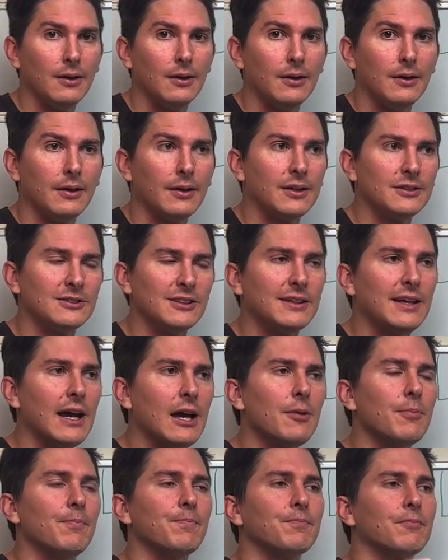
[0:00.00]
Because
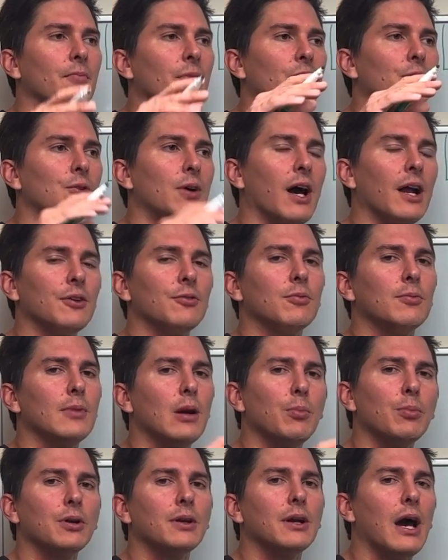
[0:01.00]
again, you got to
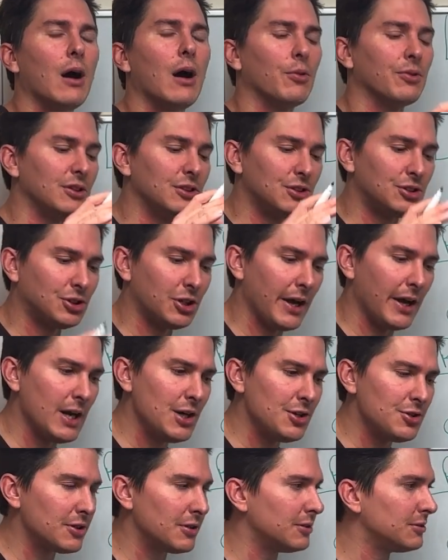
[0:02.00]
remember now, with these
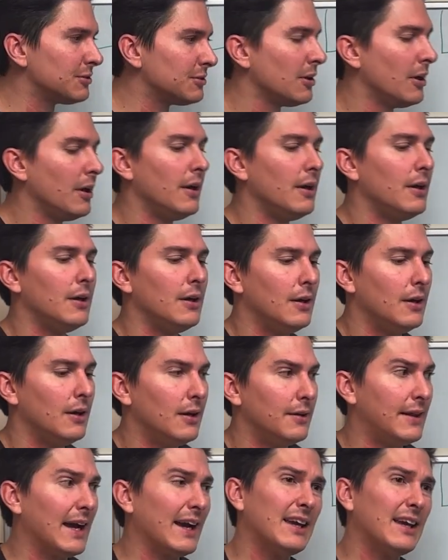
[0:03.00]
changes,
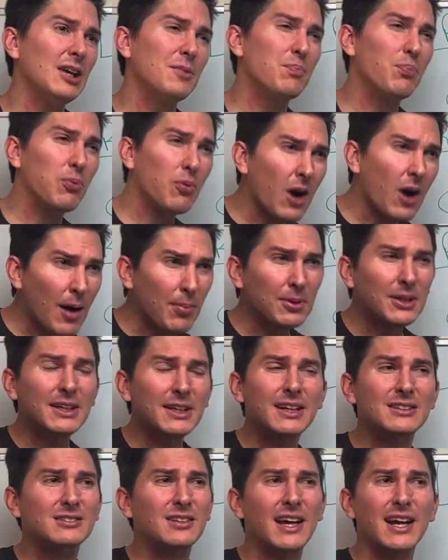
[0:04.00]
that kid probably
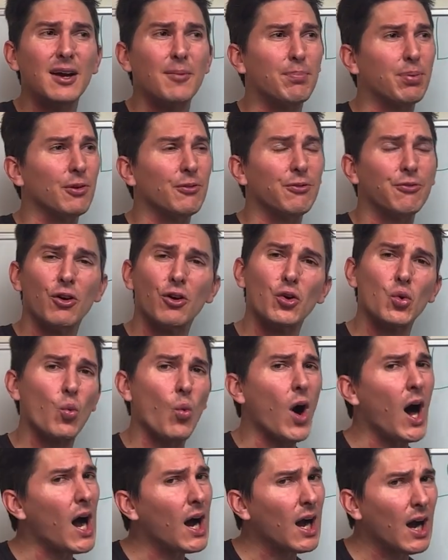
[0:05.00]
gets like a preferred
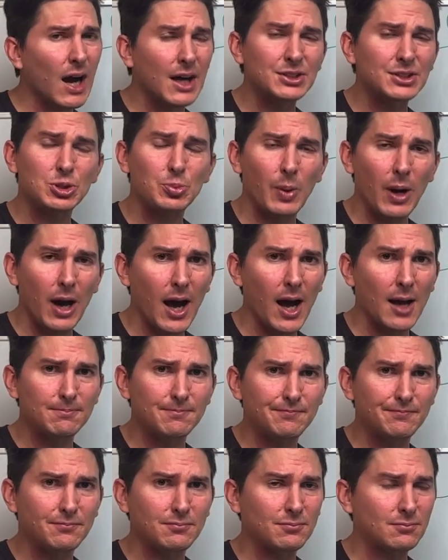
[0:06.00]
walk-on spot
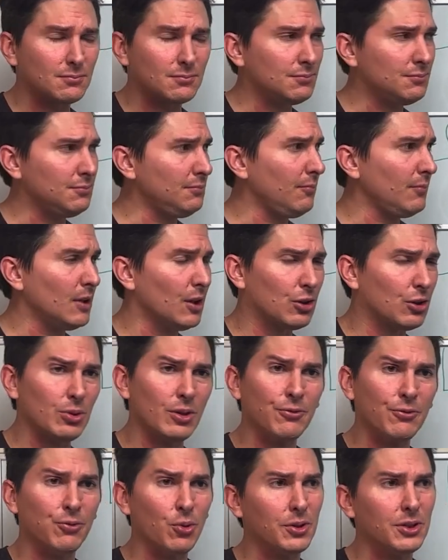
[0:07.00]
3
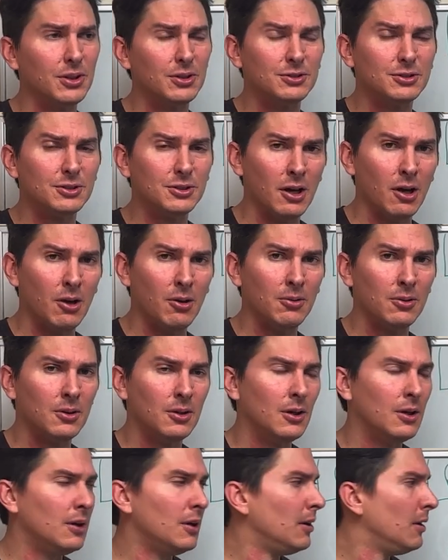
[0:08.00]
or 4 years ago.
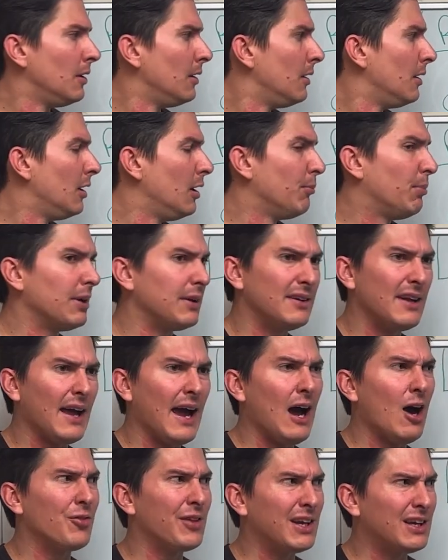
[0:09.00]
But
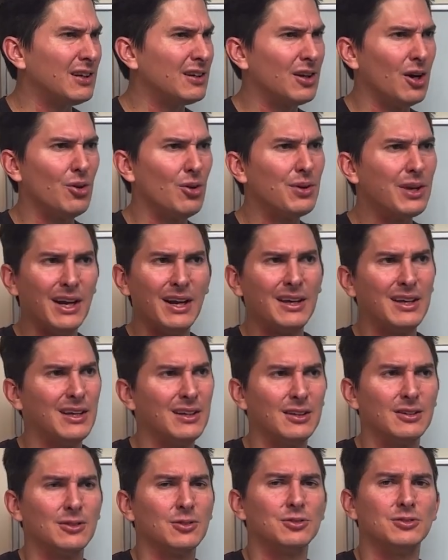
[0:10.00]
now they can go get a
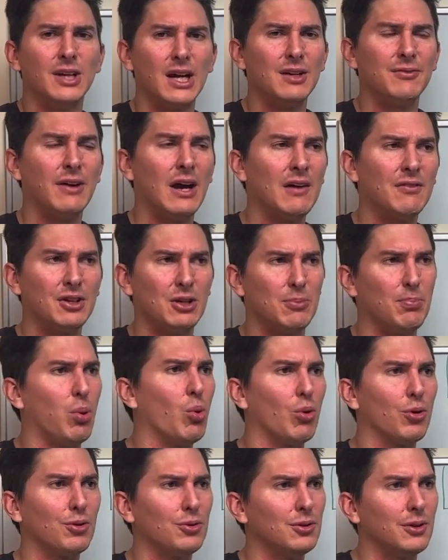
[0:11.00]
kid that throws 95 in the
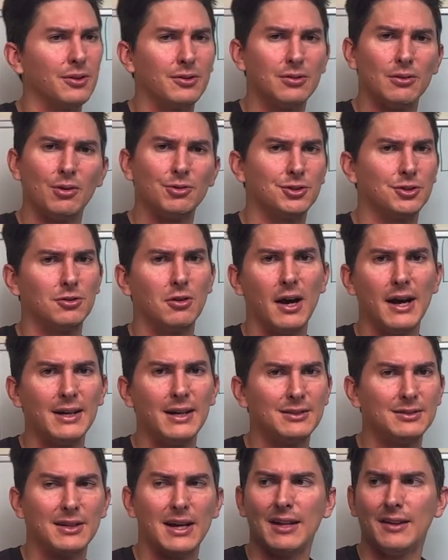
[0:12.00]
portal and throws
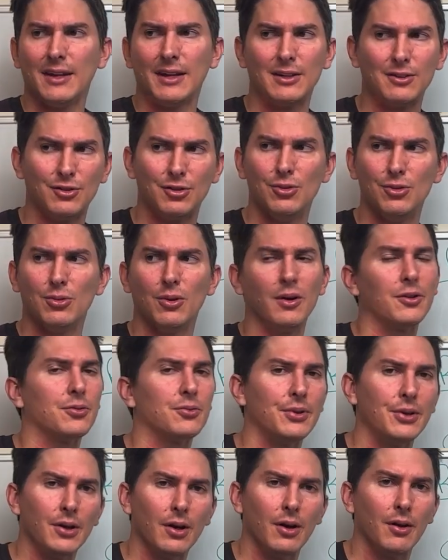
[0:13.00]
strikes and had like a 2 or a
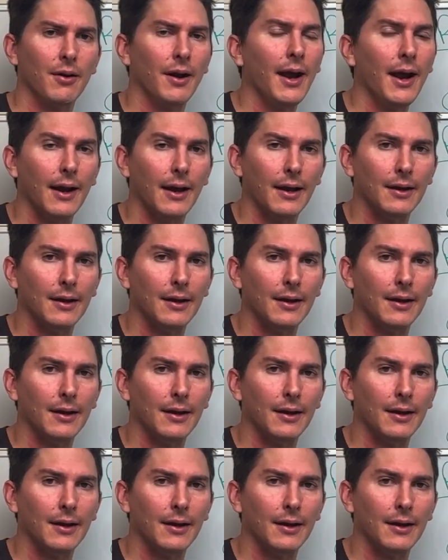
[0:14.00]
3 ERA.